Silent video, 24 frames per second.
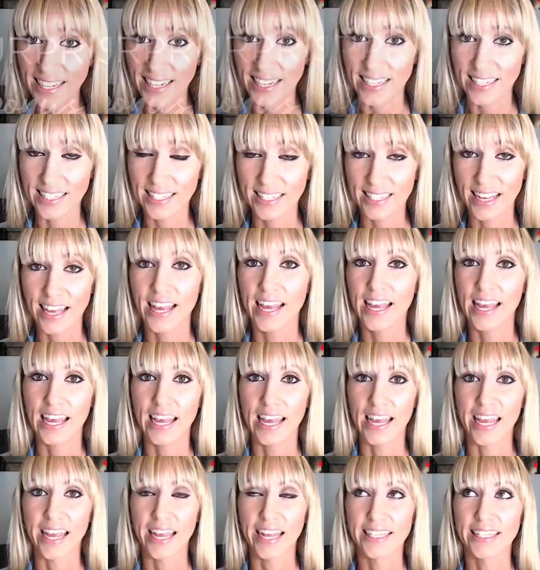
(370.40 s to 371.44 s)
is,
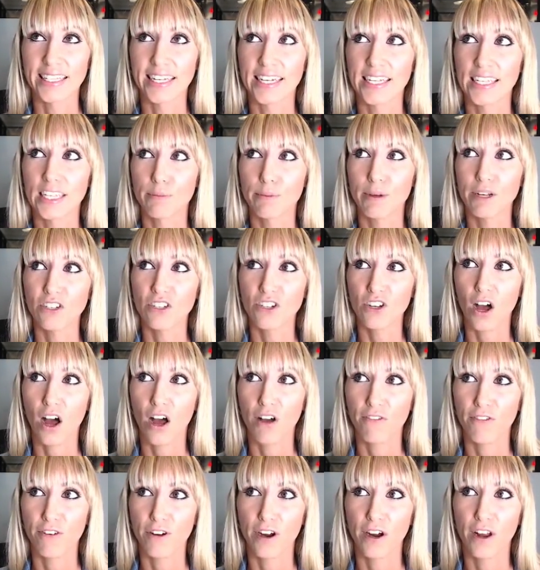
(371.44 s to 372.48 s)
it's a special
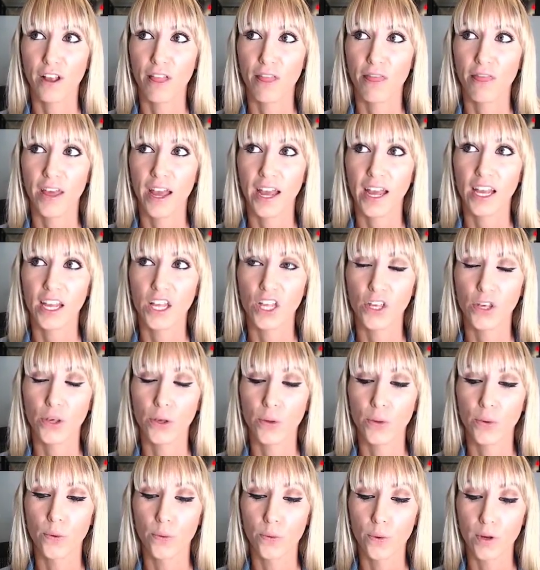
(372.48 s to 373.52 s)
offer that
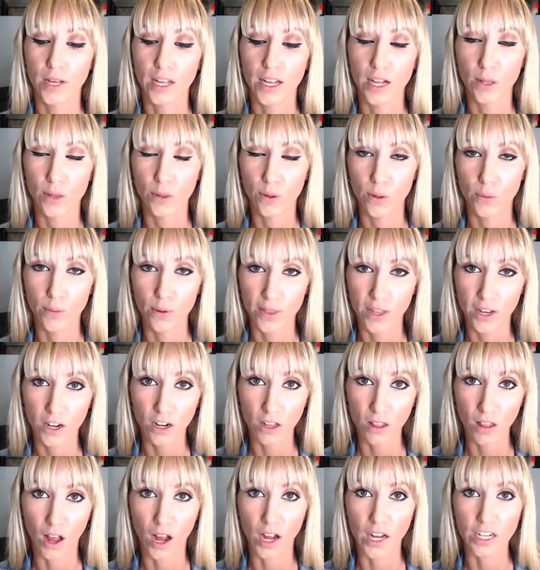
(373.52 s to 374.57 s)
you include within your
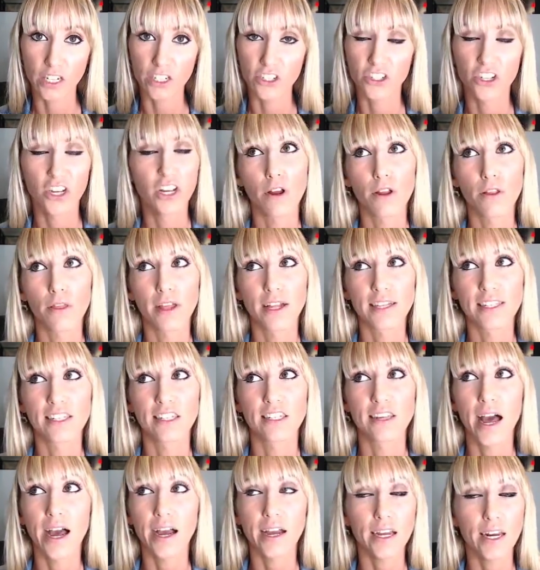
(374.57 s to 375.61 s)
launch that's
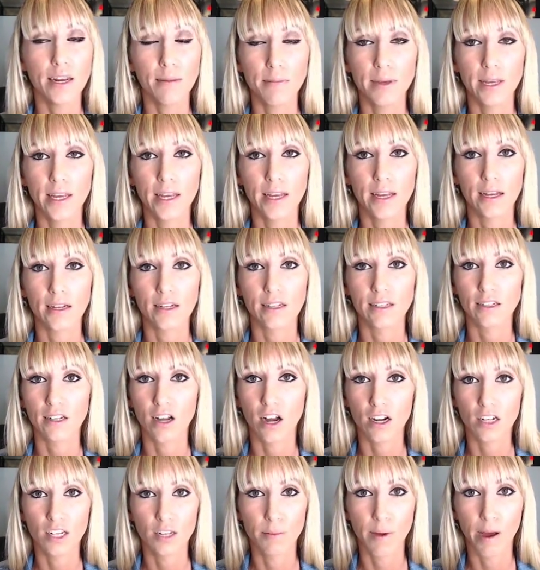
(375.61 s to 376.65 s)
not going to be
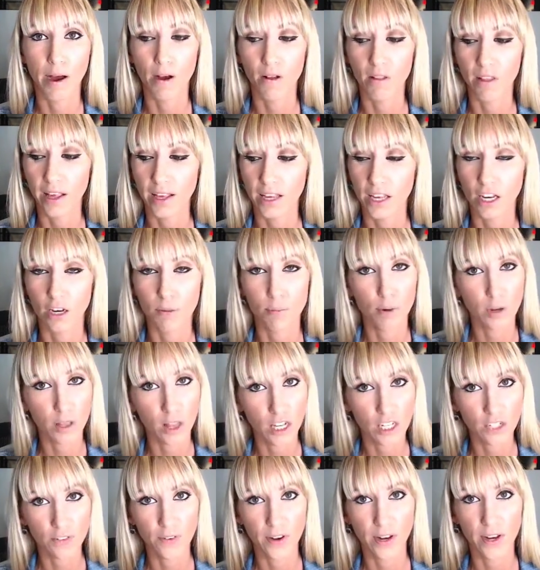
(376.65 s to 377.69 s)
talked about like in your
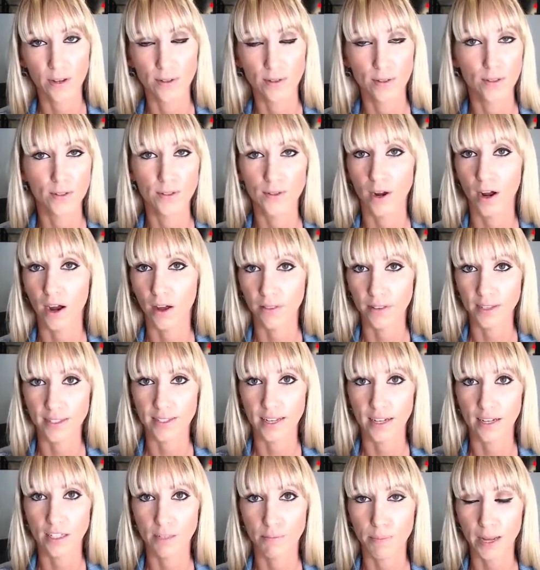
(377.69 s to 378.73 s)
pre-launch videos or on the
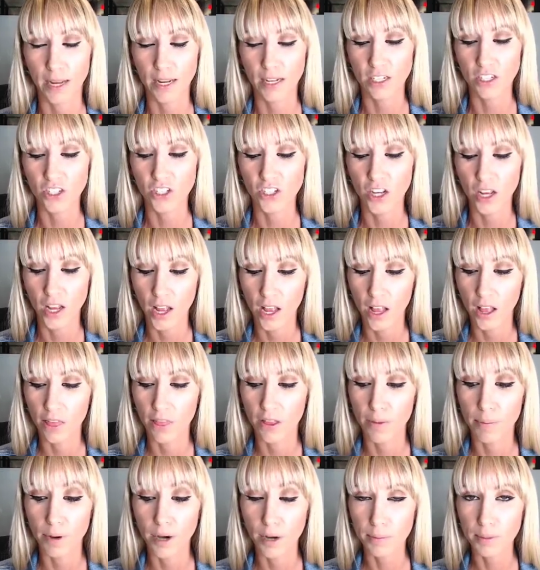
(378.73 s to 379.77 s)
sales page.
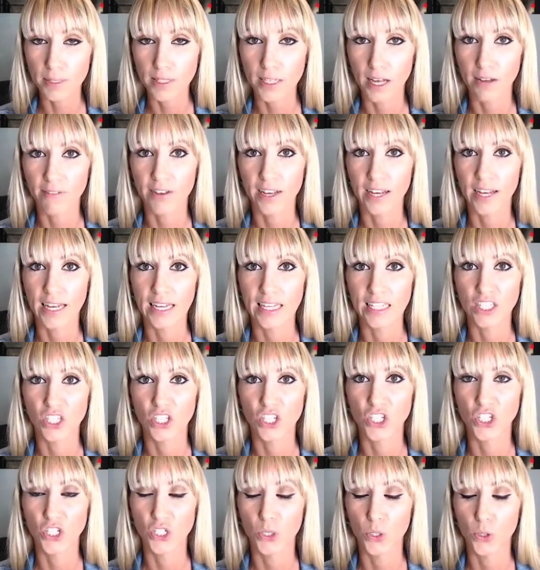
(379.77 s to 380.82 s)
The purpose of it
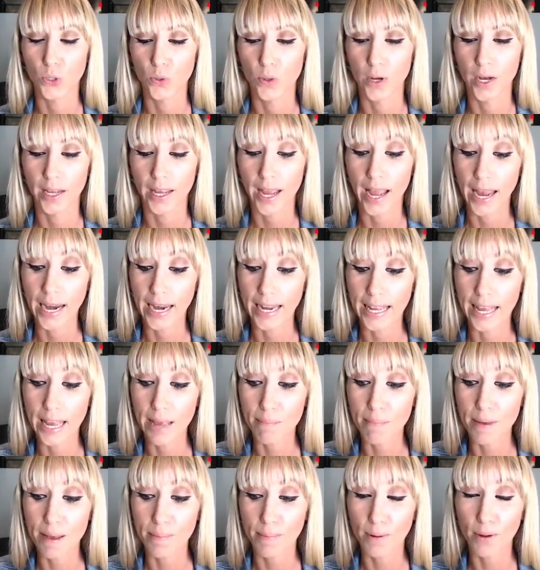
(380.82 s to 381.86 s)
is to, again,
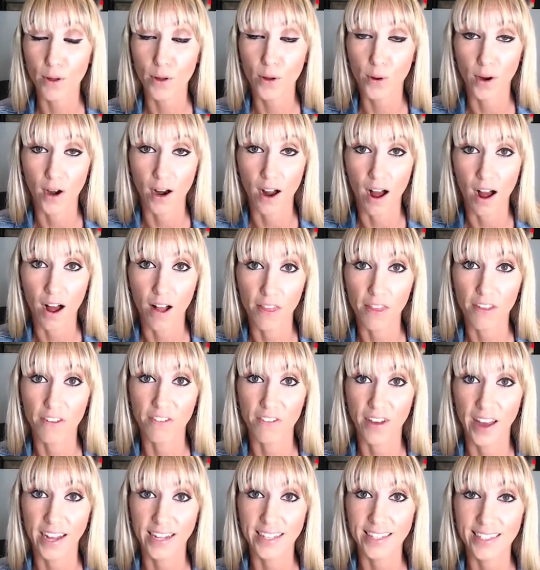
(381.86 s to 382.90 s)
get people who are on the
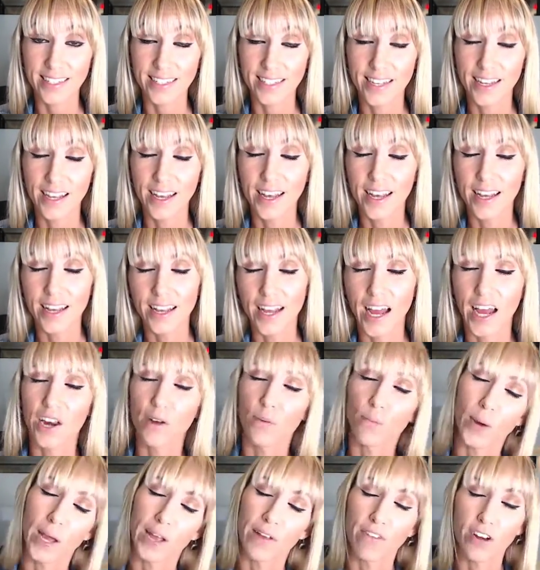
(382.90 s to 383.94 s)
fence kind
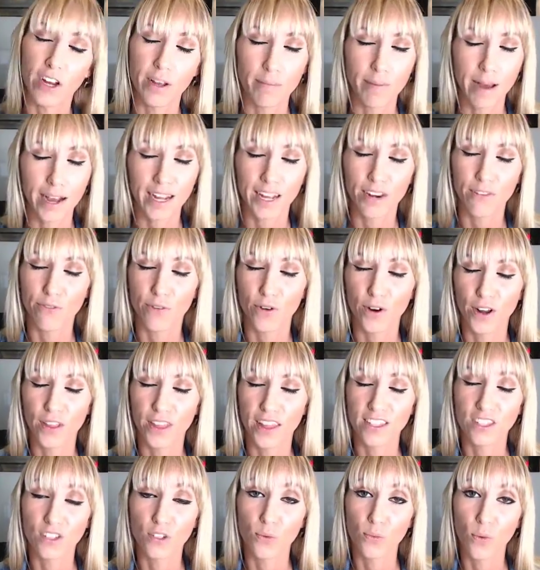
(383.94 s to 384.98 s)
of wavering back and forth
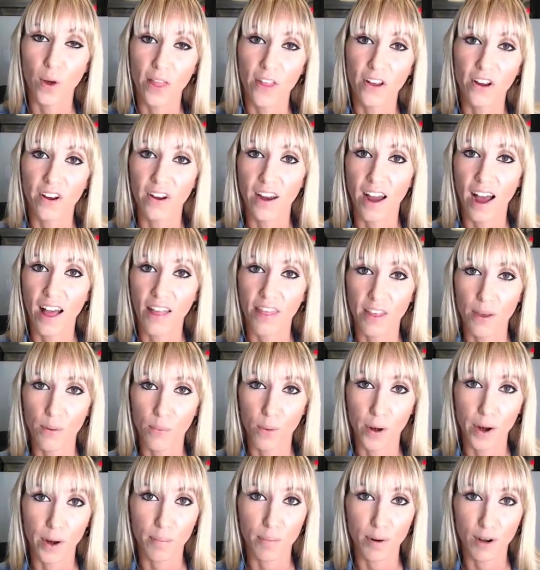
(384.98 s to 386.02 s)
as to whether or not they
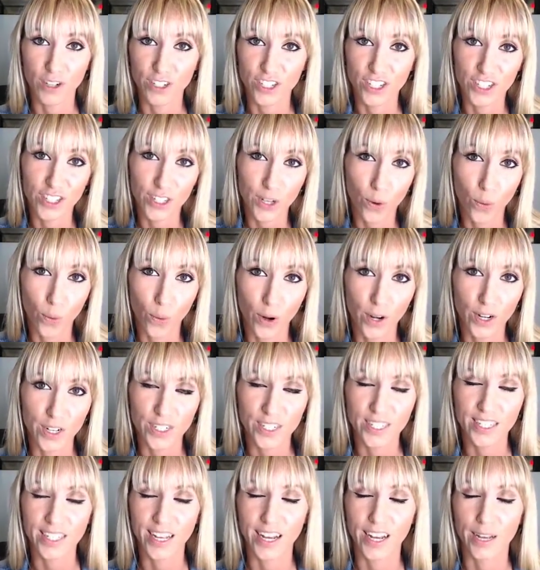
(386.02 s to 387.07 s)
want to purchase the
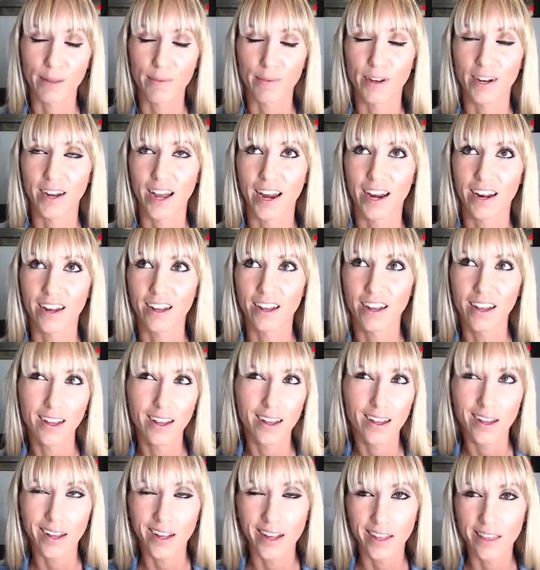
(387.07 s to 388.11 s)
course.
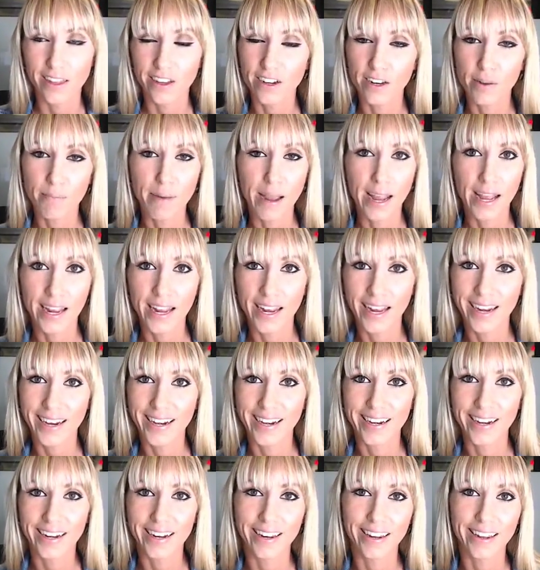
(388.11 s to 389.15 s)
They're
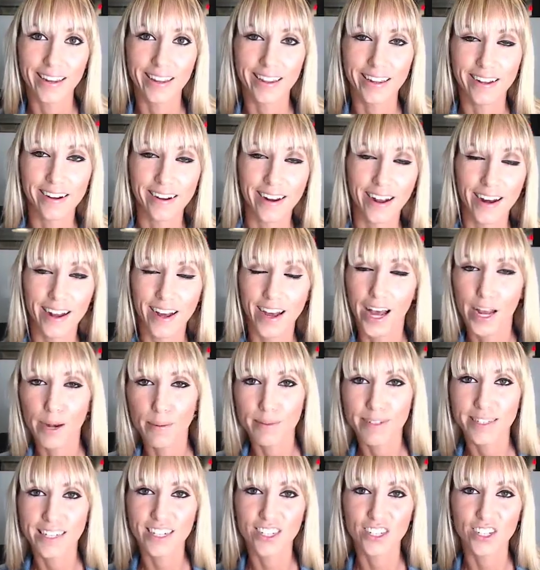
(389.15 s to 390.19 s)
debating, they're not
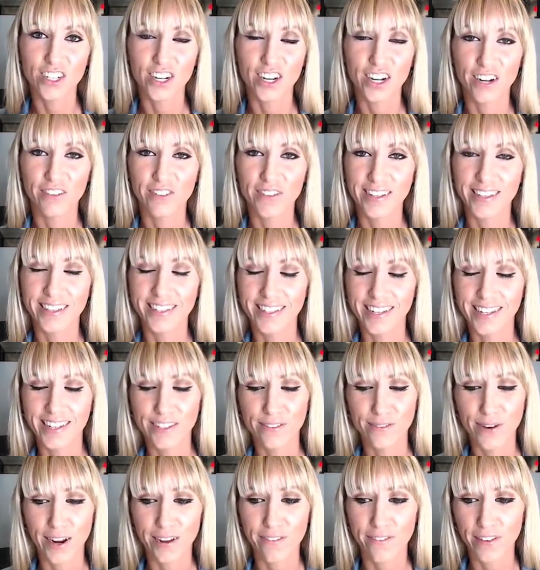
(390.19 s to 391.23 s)
100% sure if it's
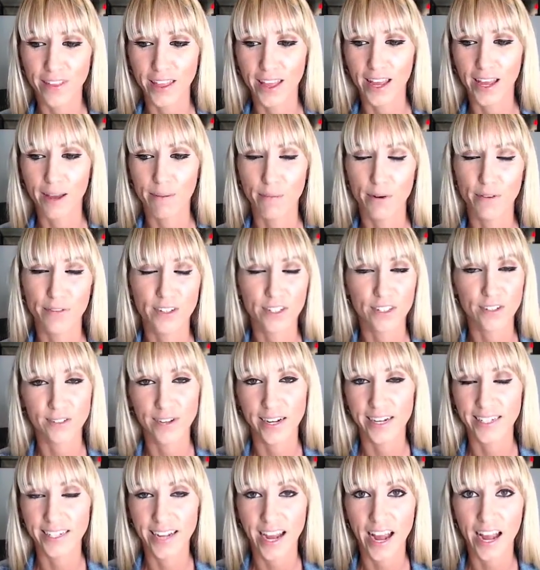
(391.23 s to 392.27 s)
right for them or if it's the
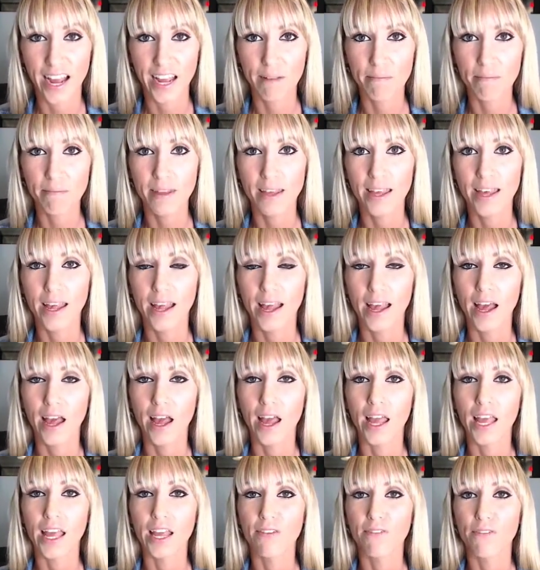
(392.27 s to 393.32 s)
right time.
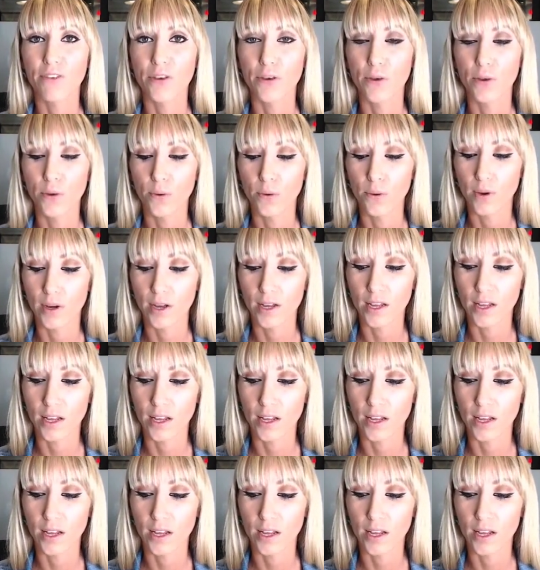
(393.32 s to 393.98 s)
If you